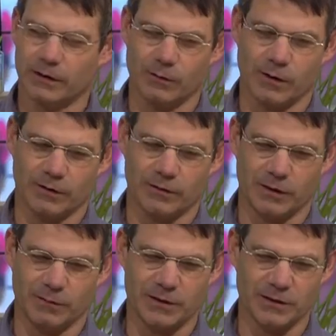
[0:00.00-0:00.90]
Mm. One of
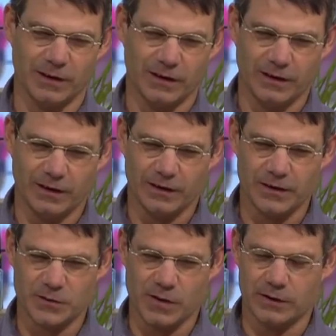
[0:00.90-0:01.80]
them is,
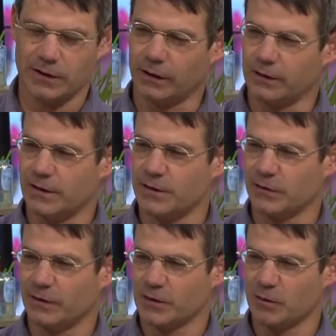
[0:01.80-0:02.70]
is Rodak
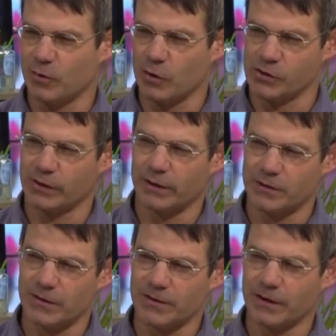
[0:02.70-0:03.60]
Diesel. It's a Bosch
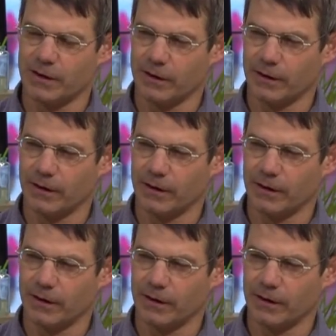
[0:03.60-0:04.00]
agency.